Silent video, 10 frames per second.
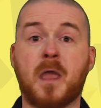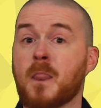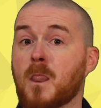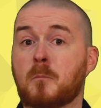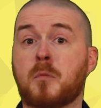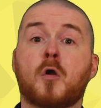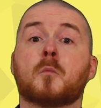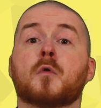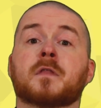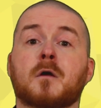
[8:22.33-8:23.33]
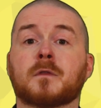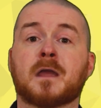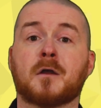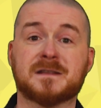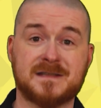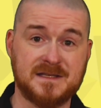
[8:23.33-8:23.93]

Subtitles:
in the pub with how the characters